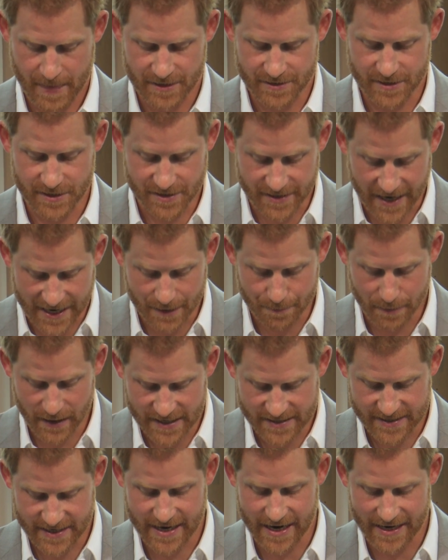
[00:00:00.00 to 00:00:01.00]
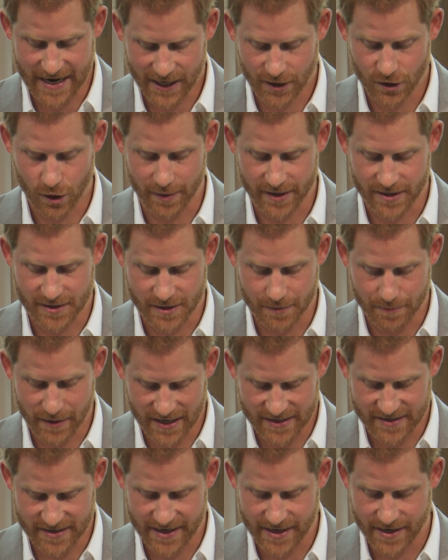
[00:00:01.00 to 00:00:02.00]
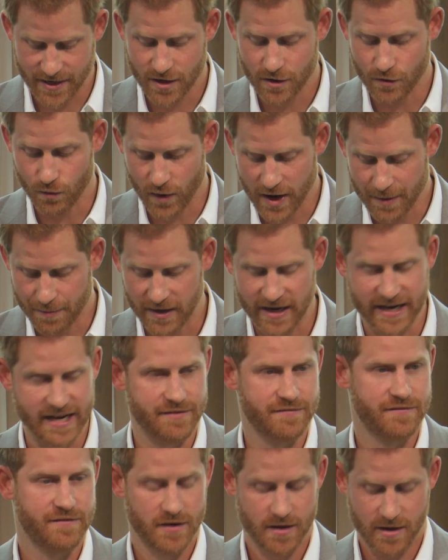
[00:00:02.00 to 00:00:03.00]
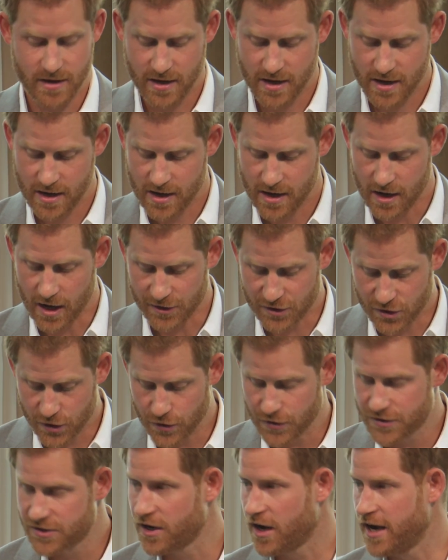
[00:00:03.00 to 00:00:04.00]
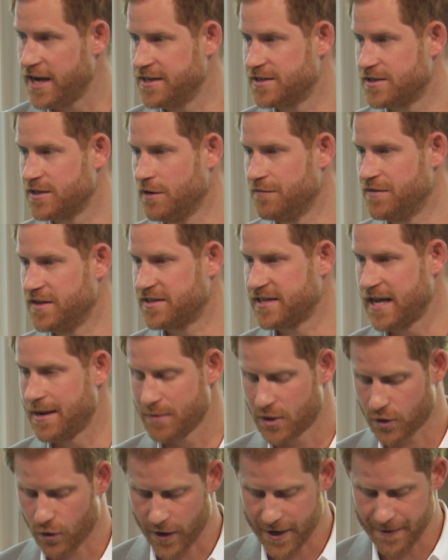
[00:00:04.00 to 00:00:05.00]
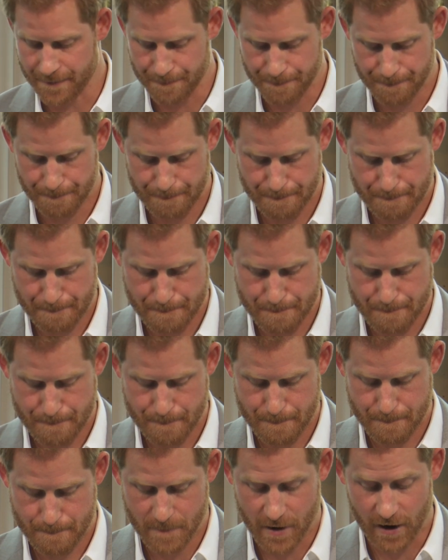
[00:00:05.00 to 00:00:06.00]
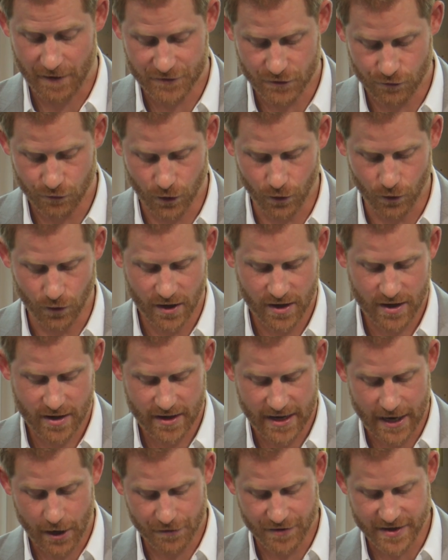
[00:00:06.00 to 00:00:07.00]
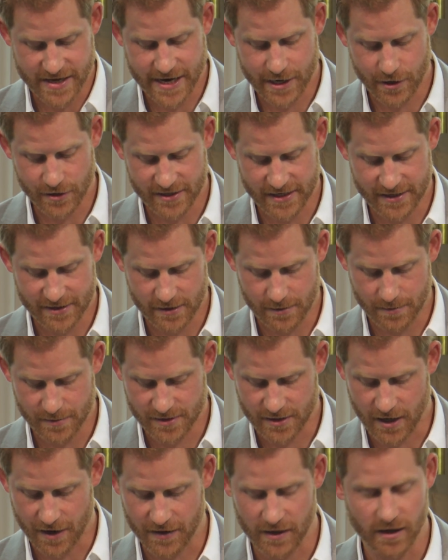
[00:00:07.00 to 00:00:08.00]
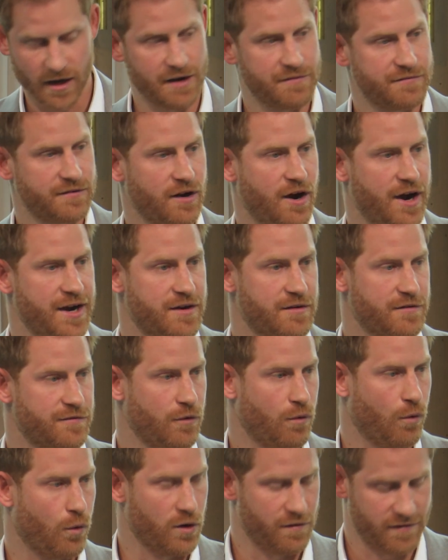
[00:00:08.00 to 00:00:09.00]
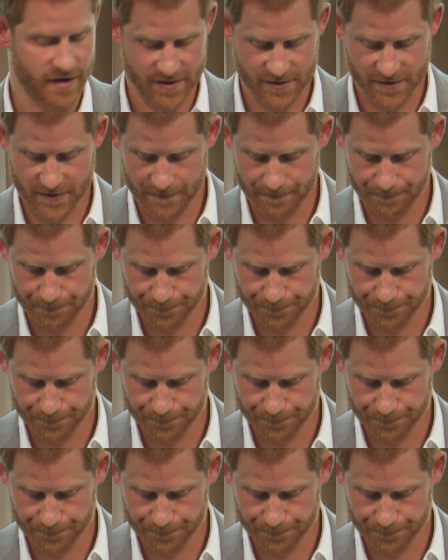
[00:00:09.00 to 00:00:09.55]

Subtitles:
Sustainability and economic stability, we believe, are two sides of the same coin. After all, healthy ecosystems are the lifeline for all of us.